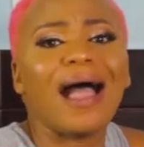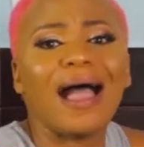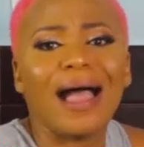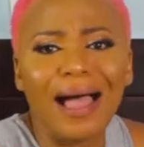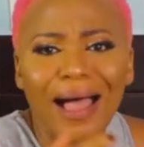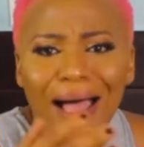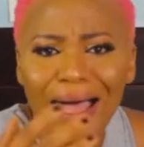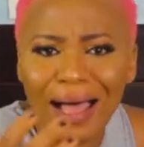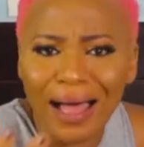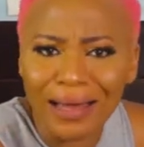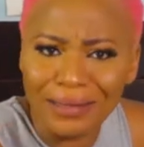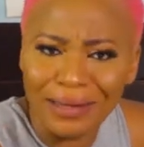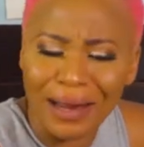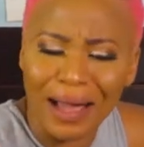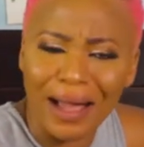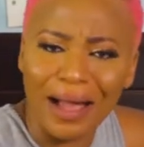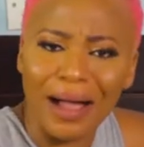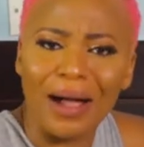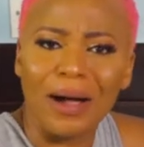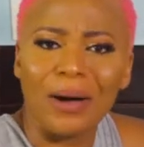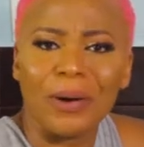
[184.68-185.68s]

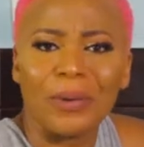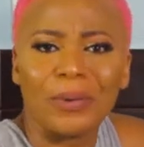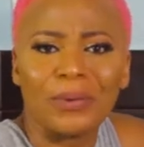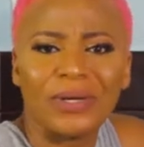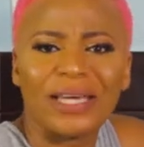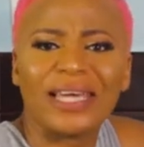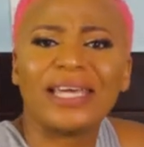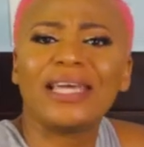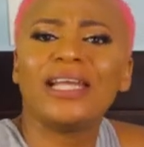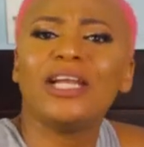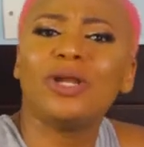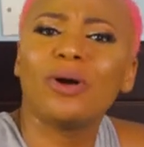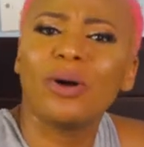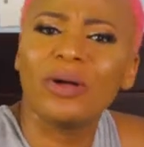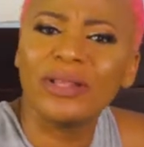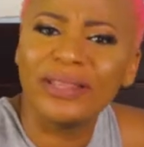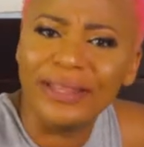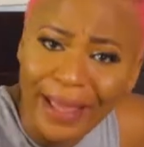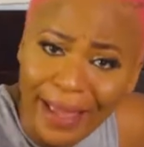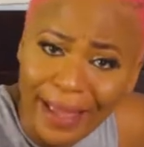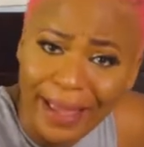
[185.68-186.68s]
Now, kilo
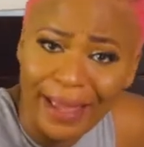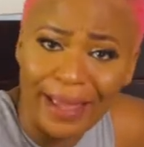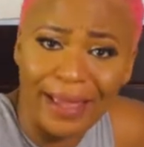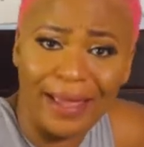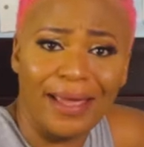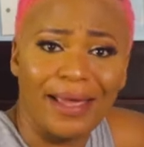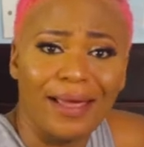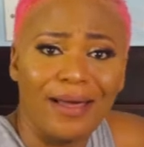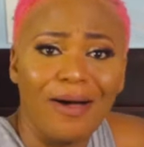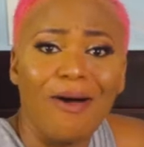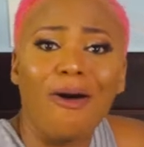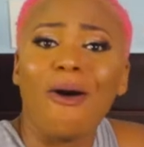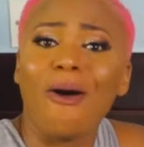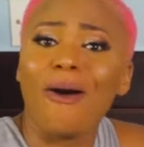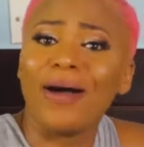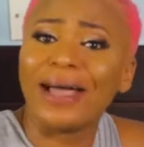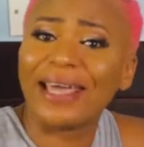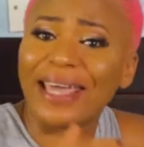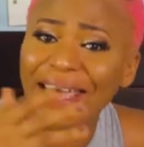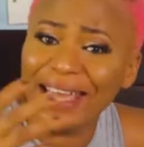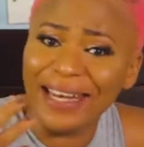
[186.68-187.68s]
de
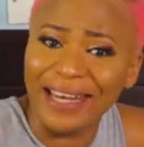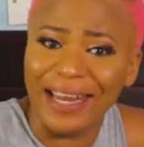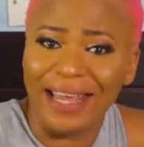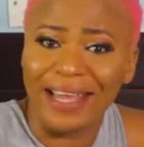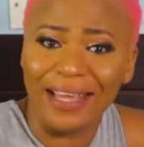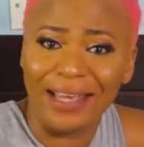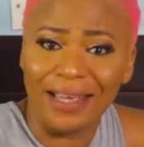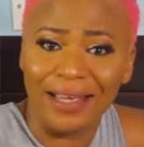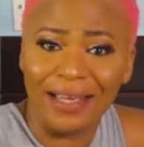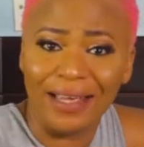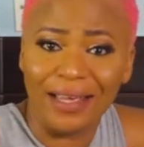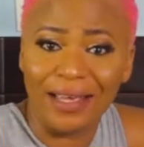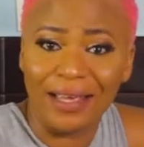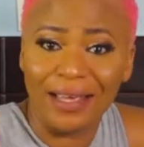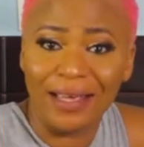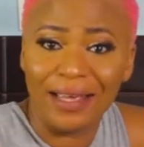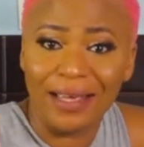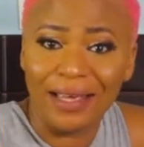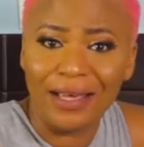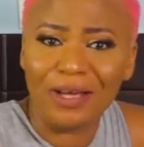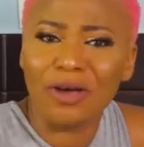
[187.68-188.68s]
ogene.
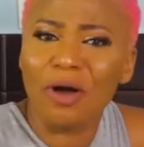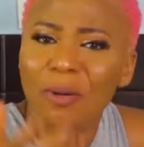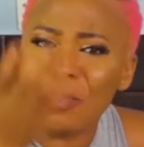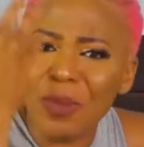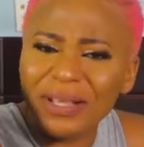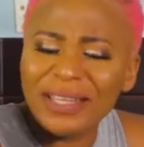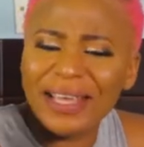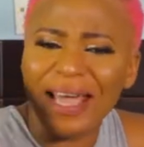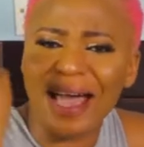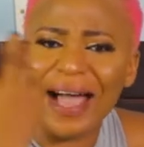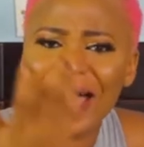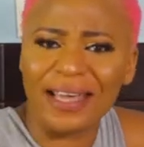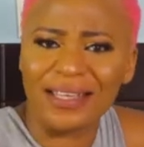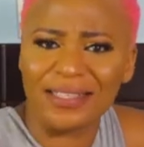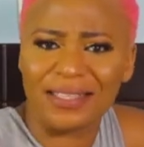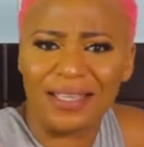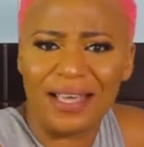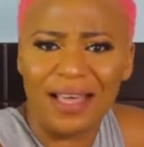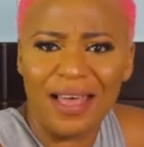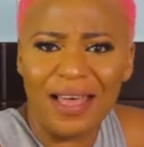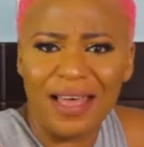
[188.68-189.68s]
Come on,
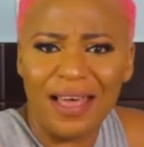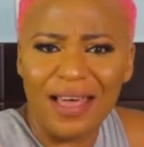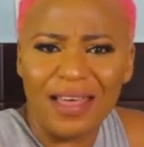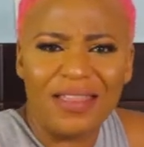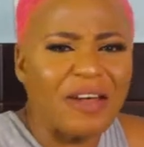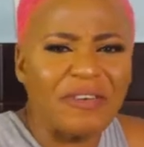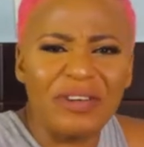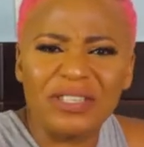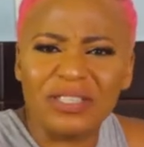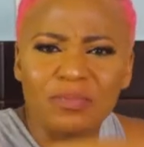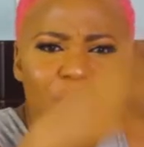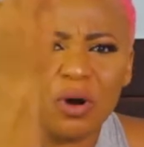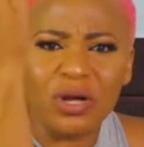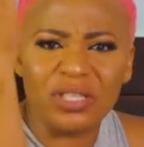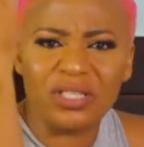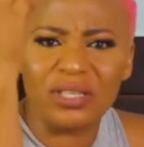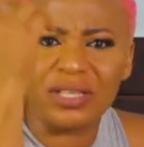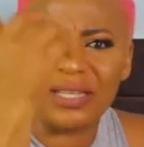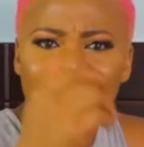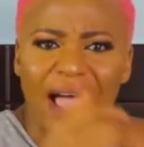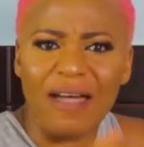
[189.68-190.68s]
guys. There is more
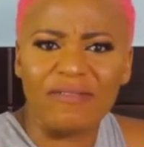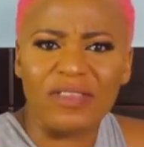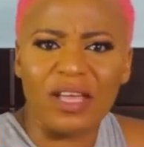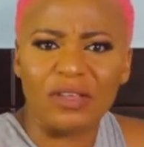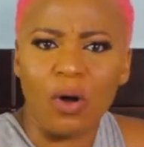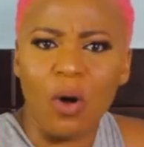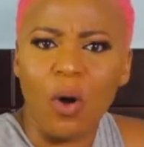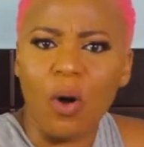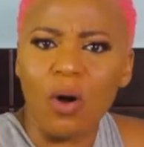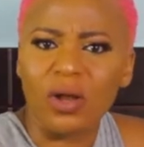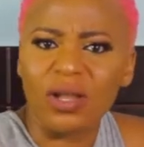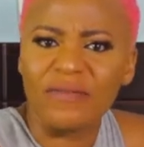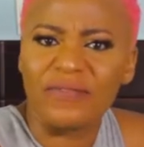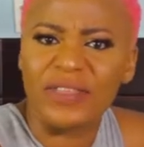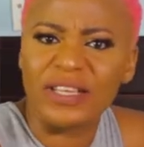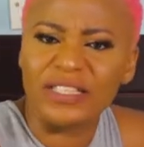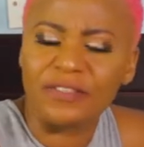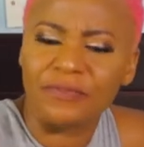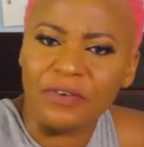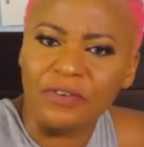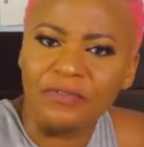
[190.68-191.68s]
to life than all of
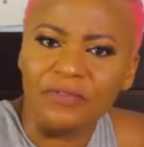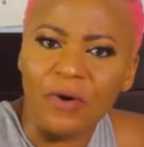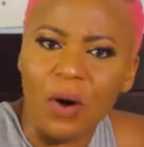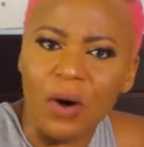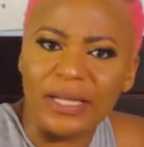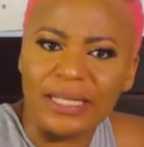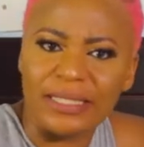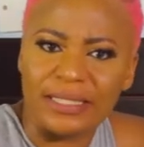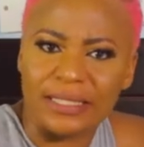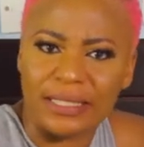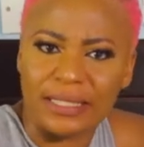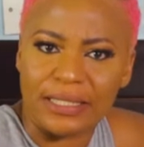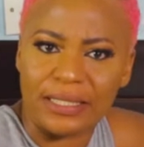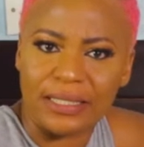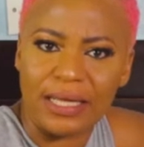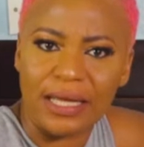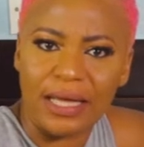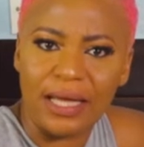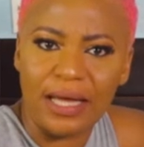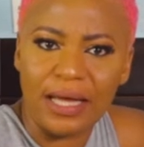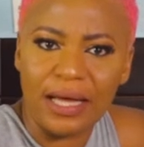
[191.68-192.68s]
these frivolities.
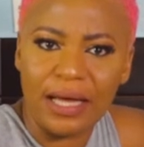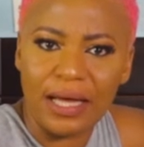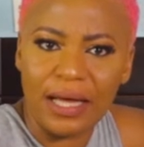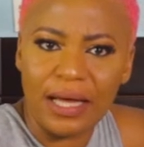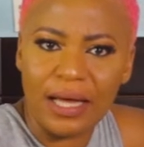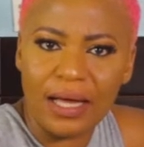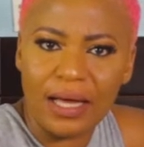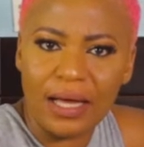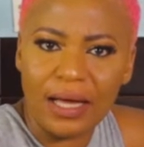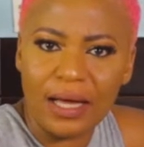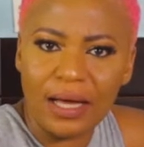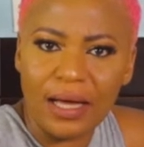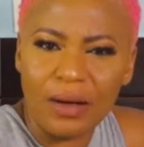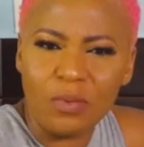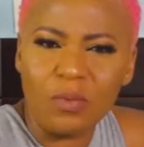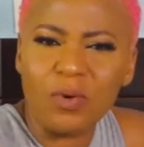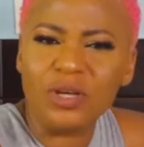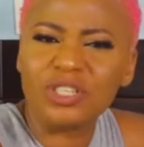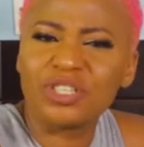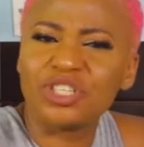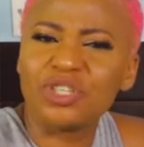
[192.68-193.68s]

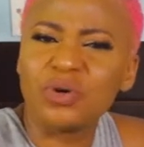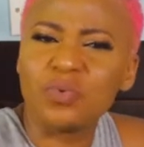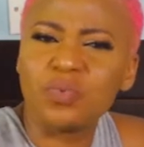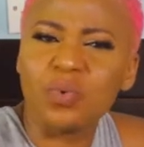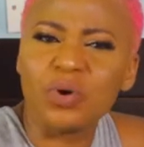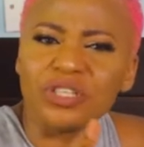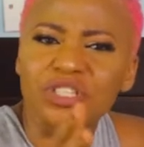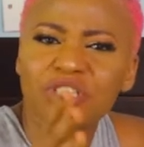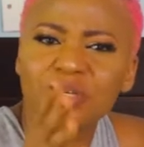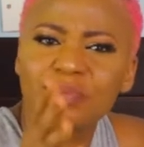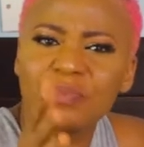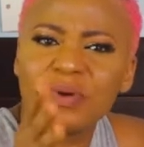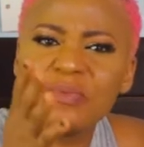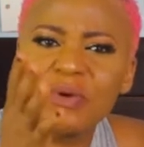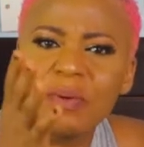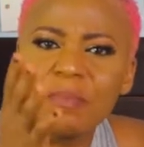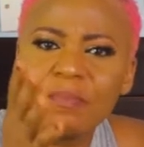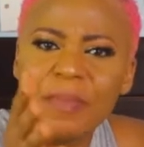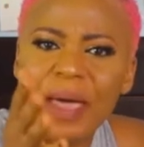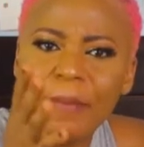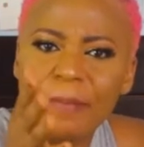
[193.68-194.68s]
What do you want to be
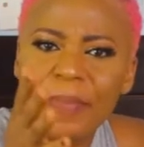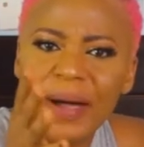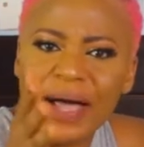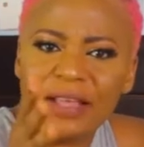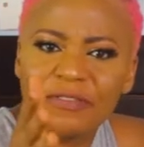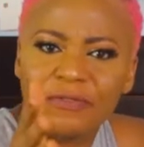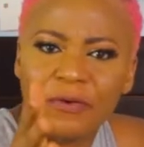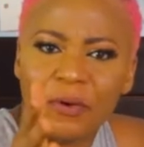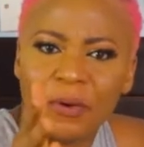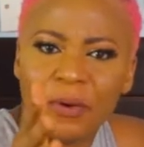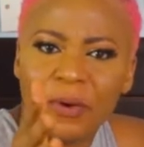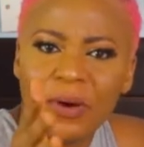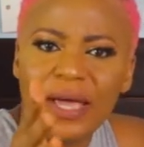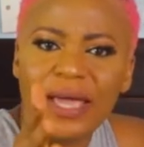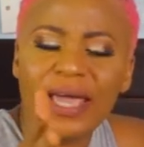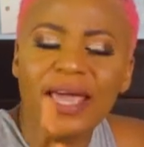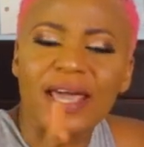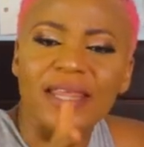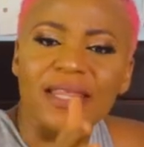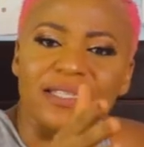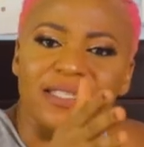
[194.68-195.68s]
remembered for
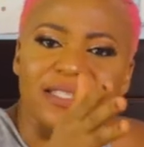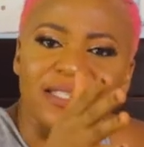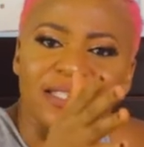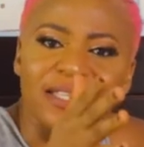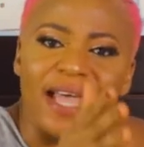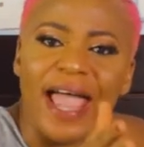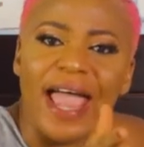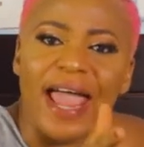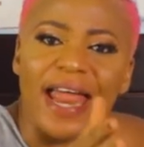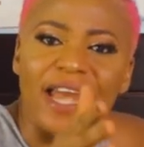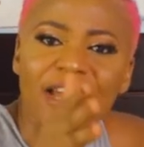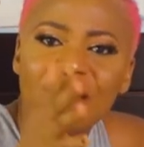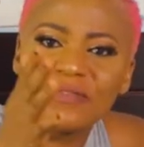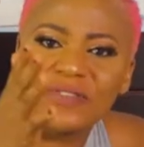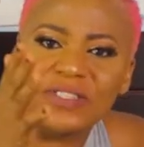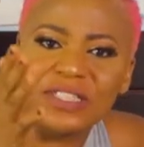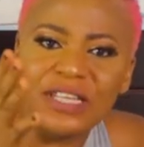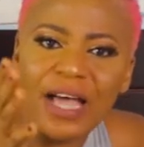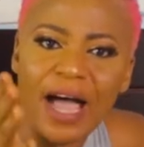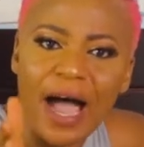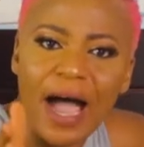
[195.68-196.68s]
in the sand
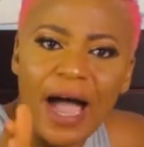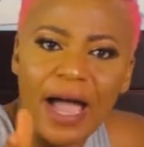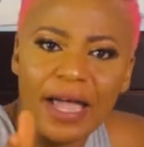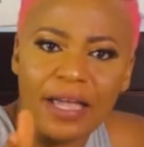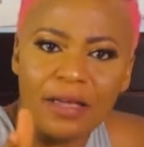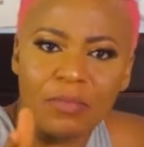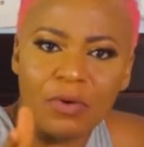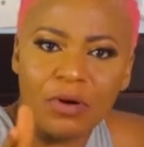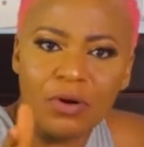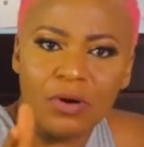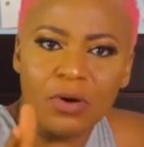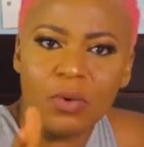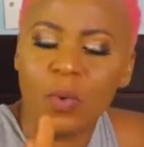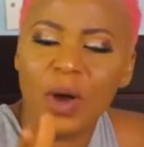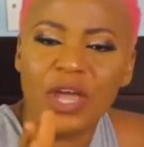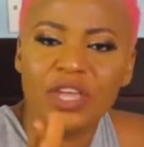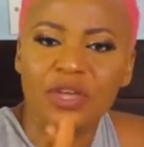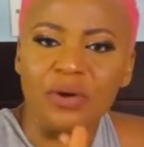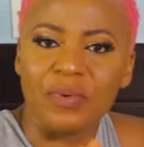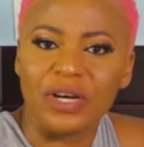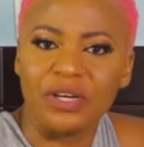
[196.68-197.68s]
of time
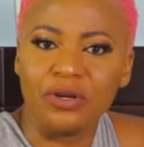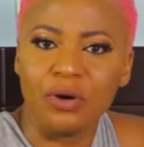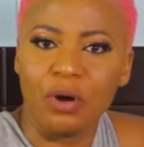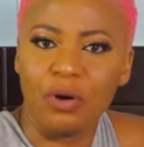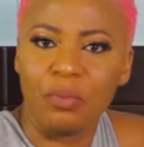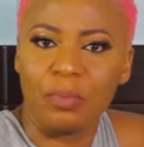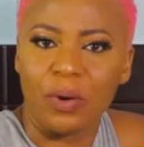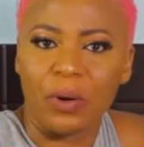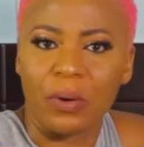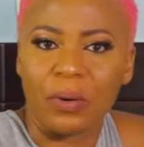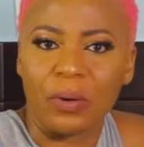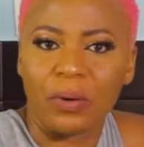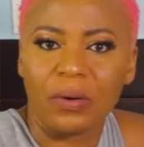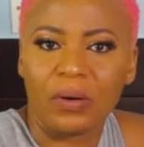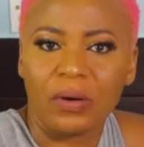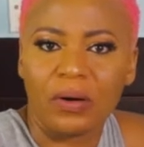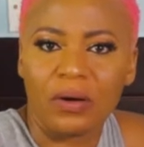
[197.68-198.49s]
when you are no more?